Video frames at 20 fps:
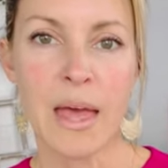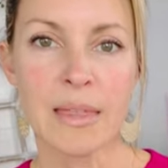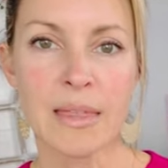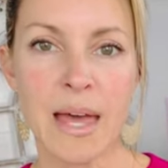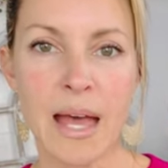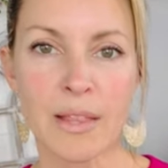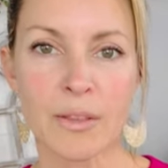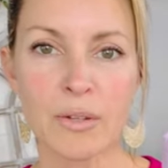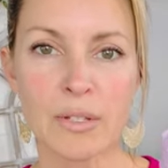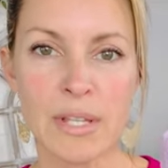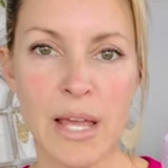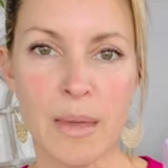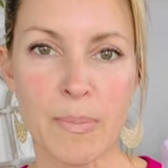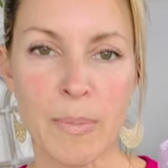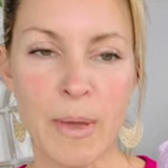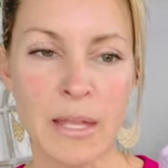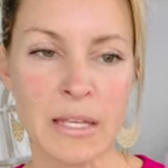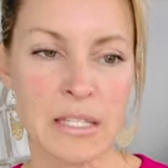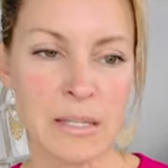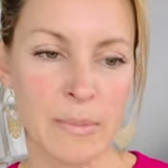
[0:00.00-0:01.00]
That looks like
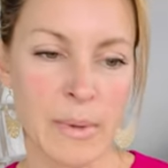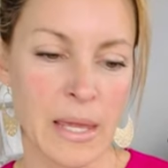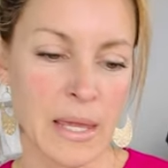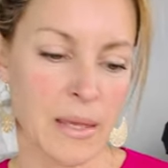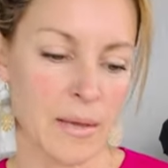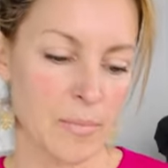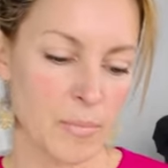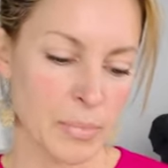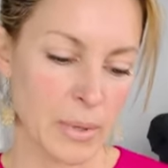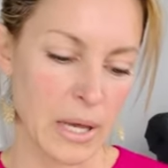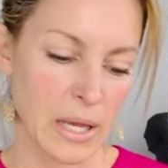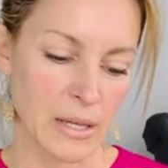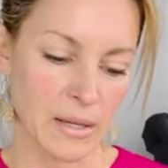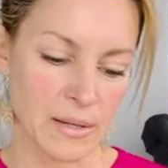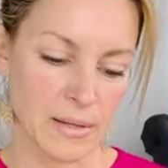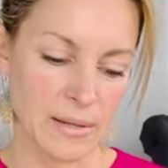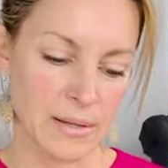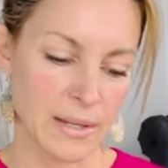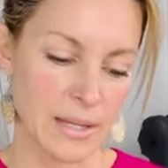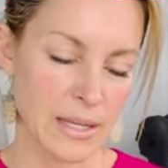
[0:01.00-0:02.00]
pink to me, but
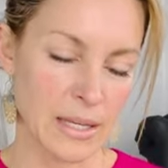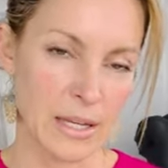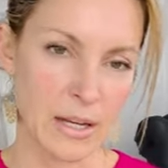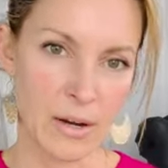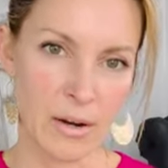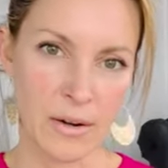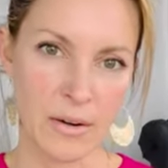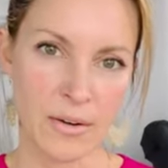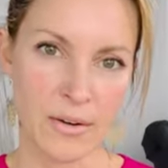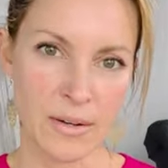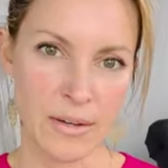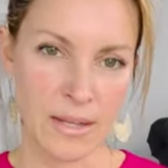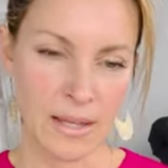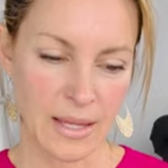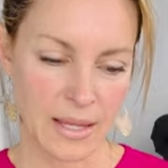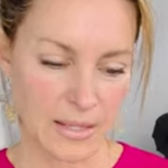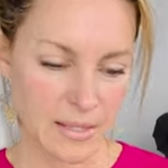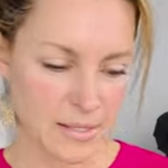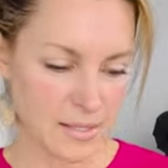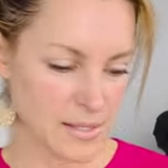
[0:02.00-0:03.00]
in here,
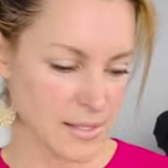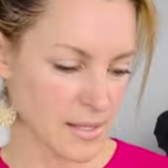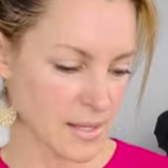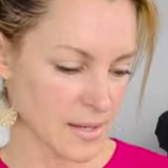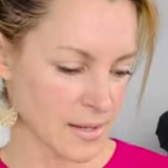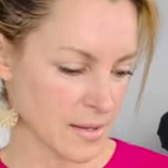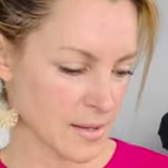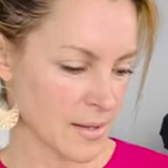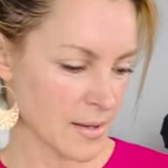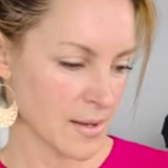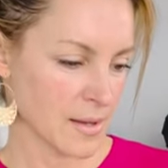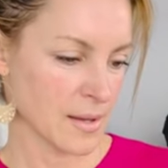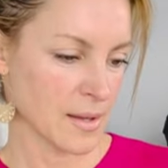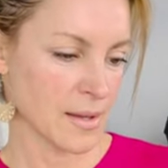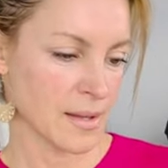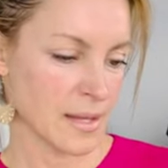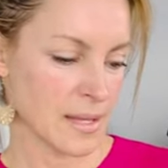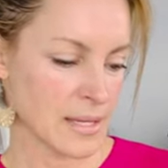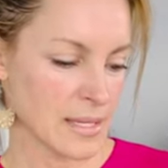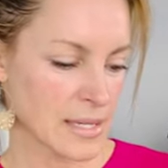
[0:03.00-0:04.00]
it's
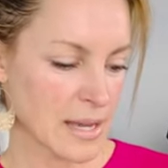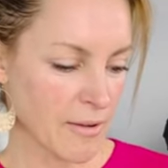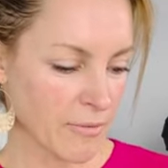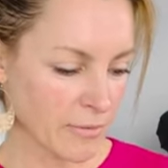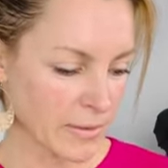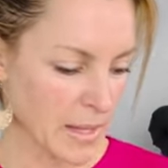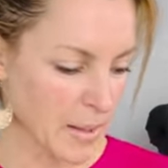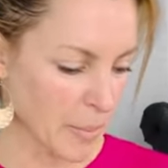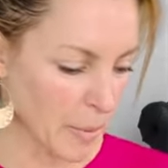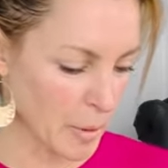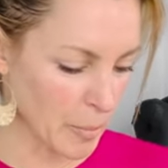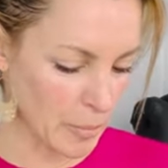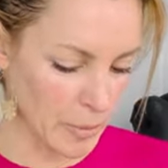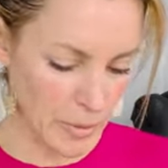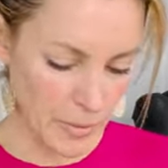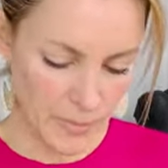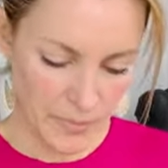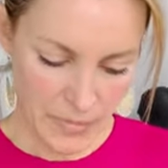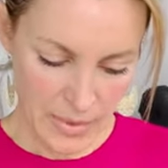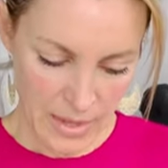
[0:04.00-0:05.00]
definitely purple.